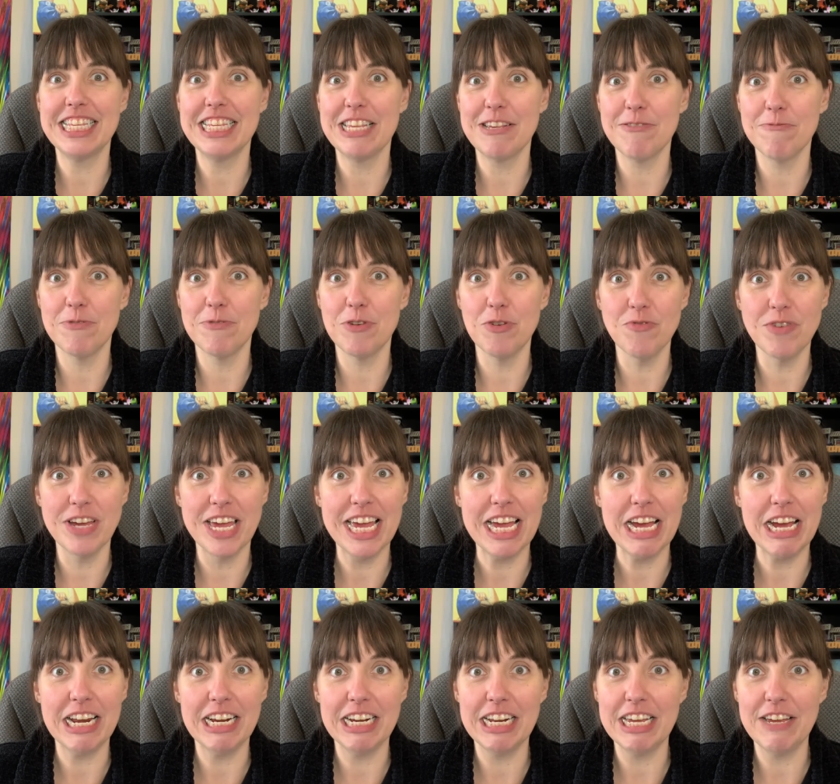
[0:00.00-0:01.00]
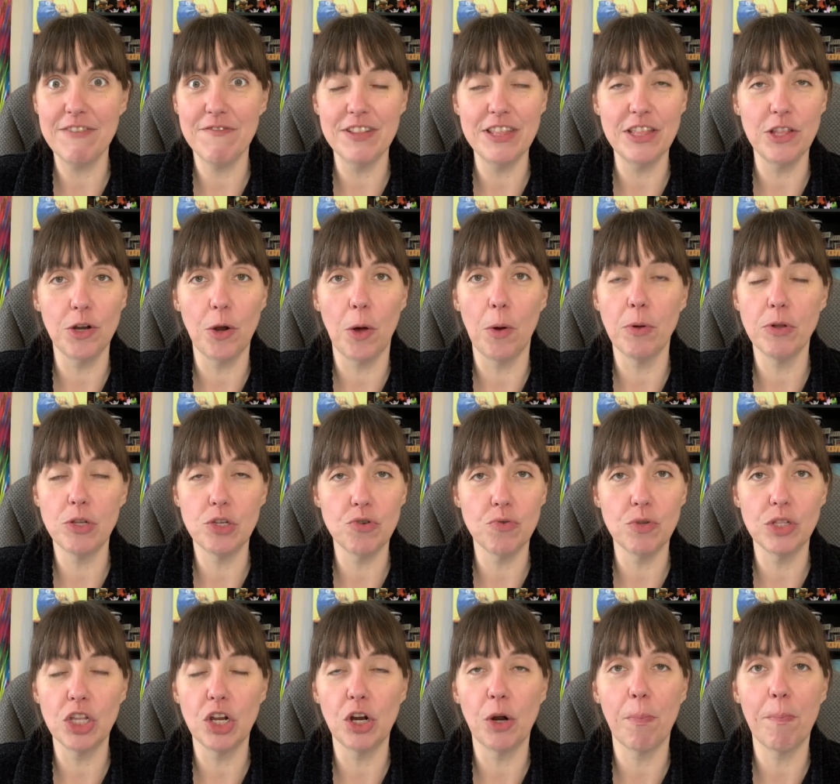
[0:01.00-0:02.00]
you can't even little do a
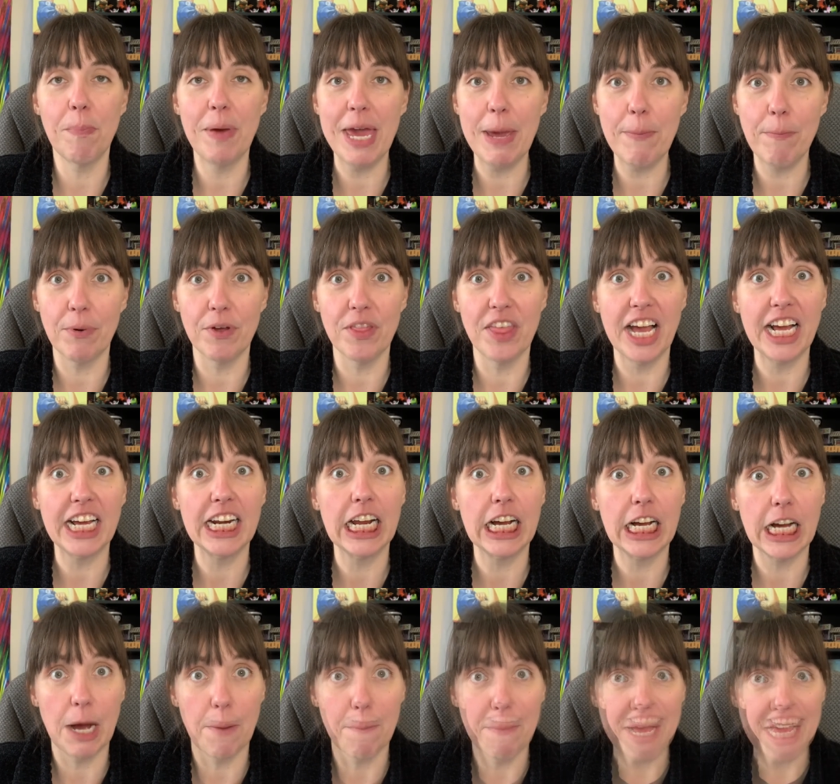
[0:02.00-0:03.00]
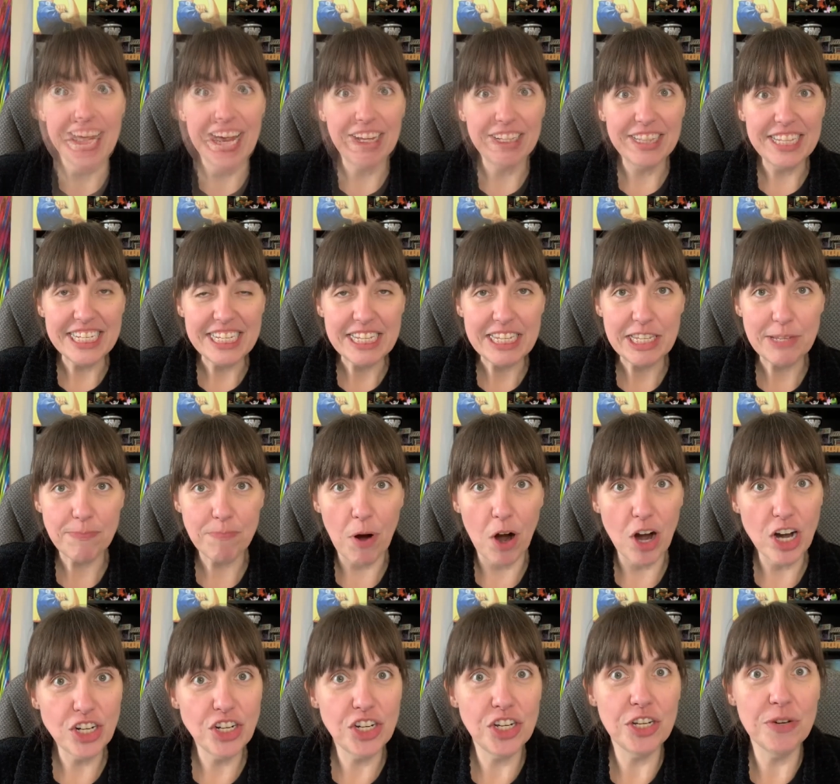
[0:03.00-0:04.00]
little peep, Are they gonna come and kill. Now this
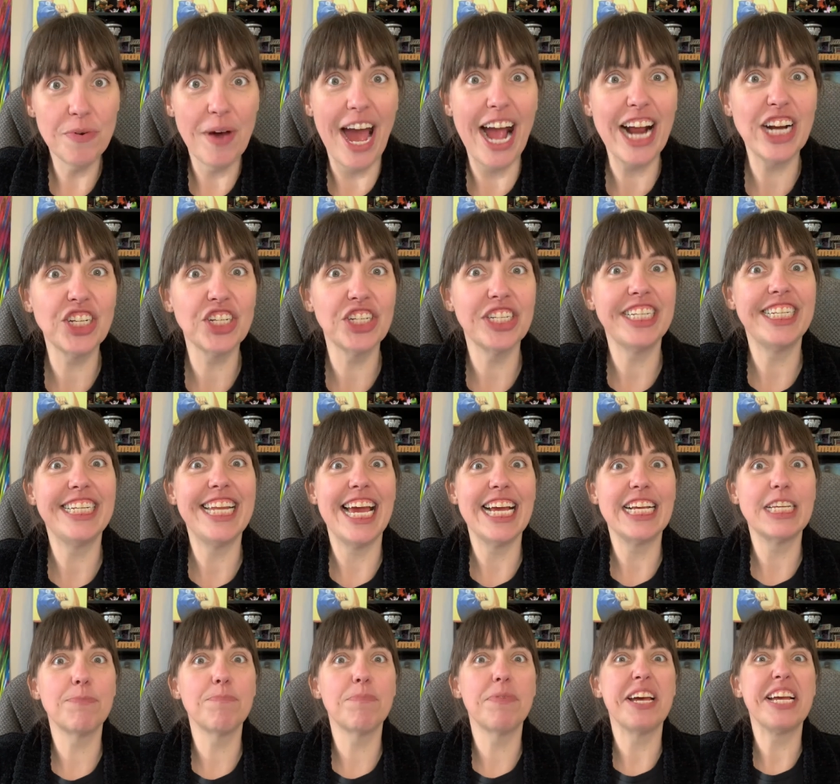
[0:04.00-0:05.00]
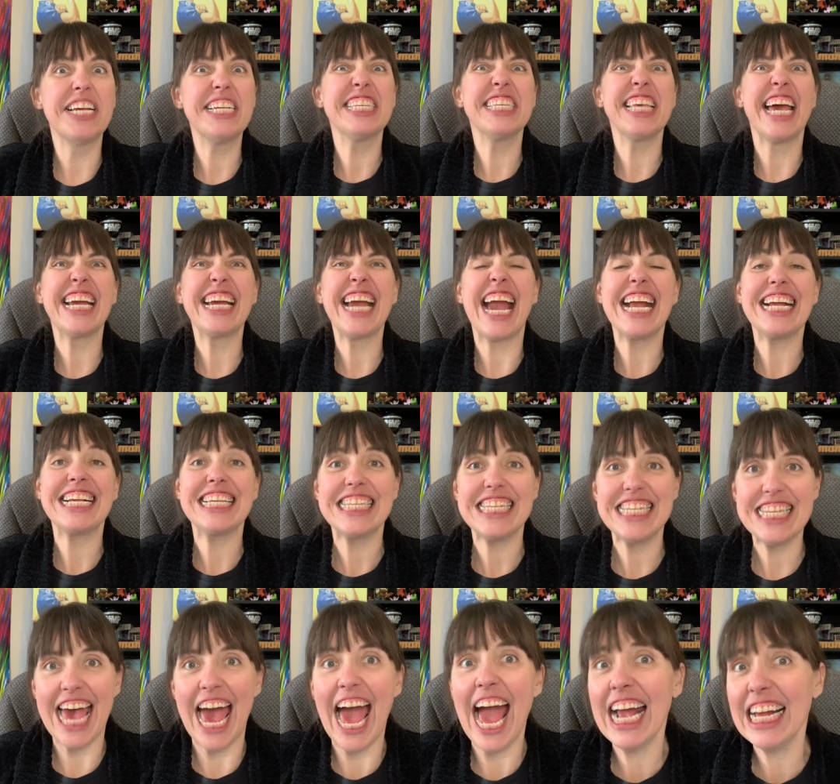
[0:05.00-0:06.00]
part two actually takes place like
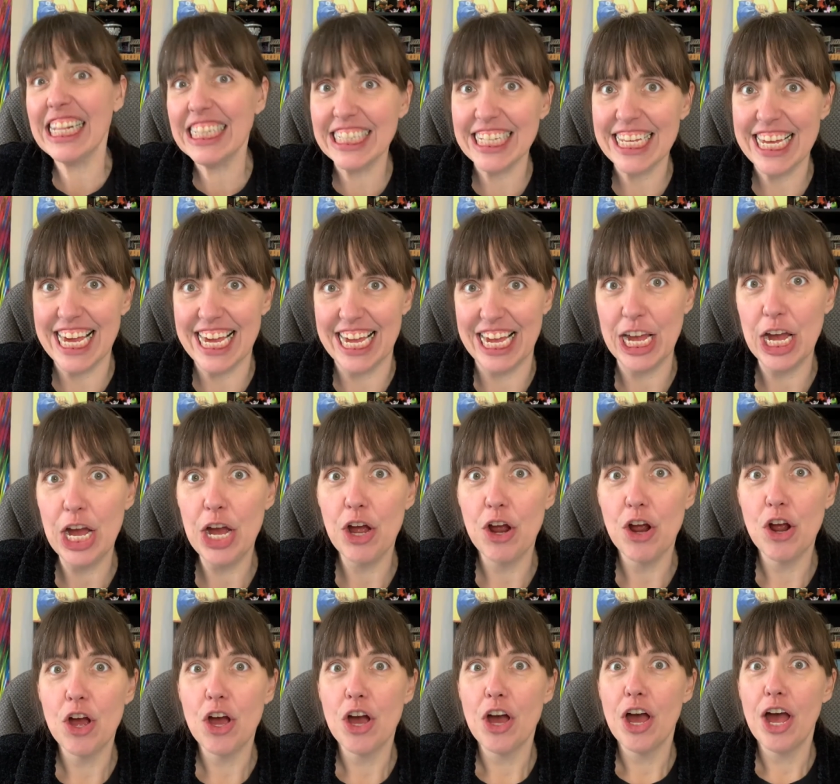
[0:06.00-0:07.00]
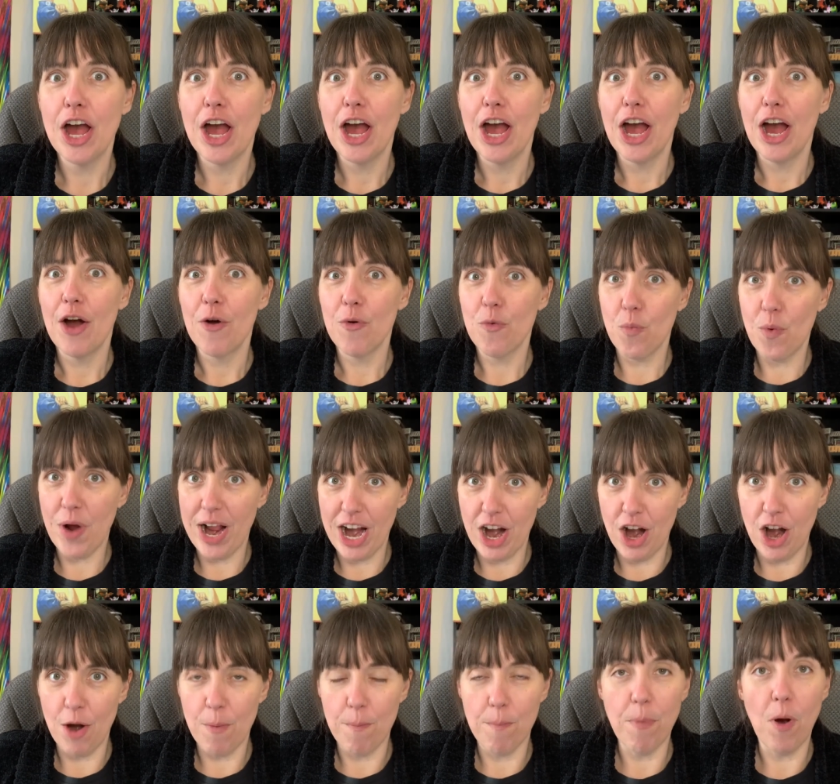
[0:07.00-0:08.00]
exactly
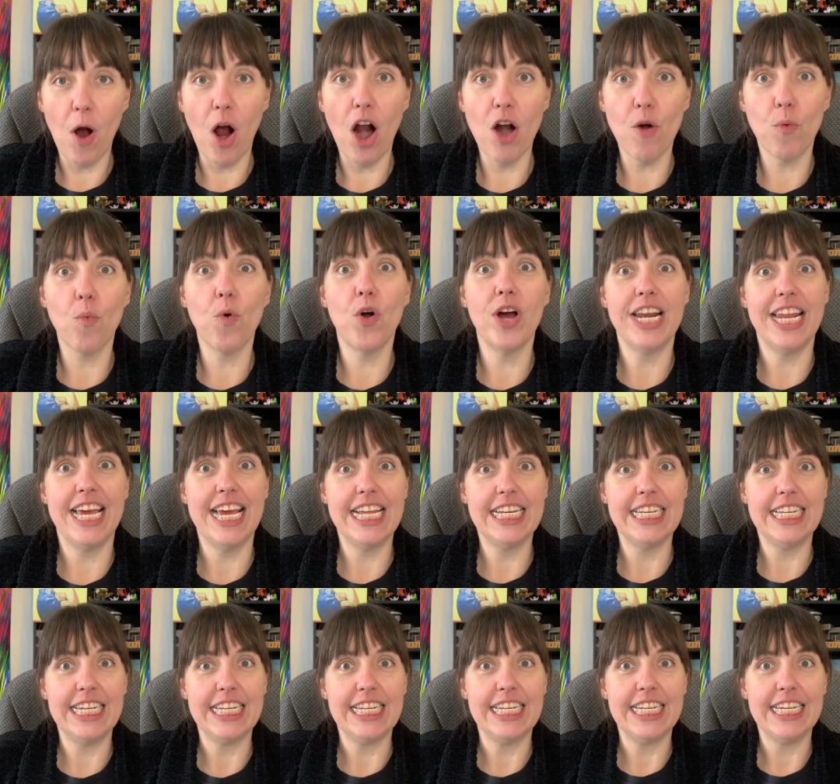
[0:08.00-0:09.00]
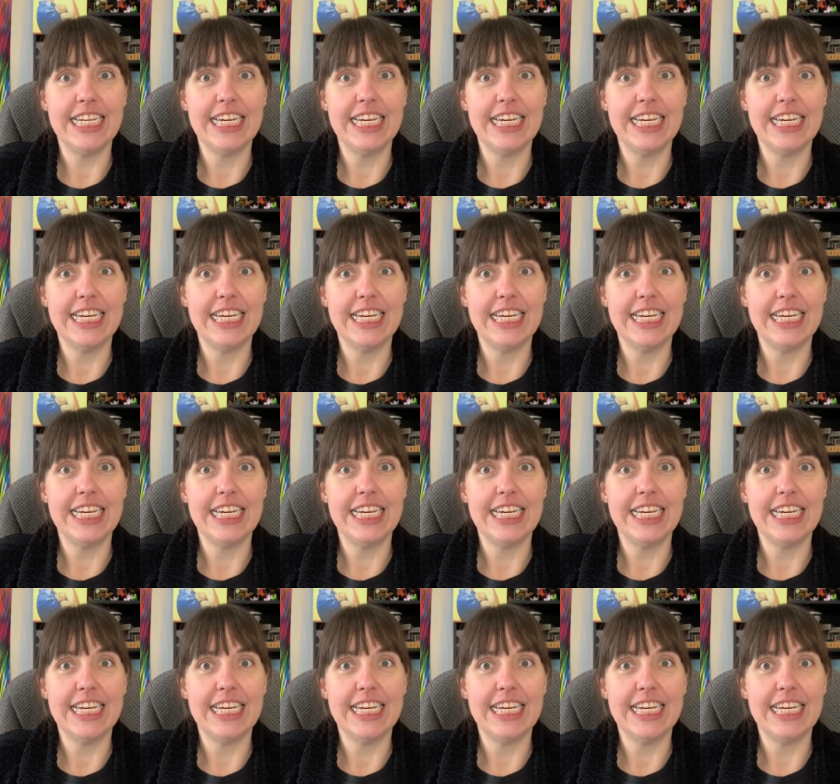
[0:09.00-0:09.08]
where part one ended.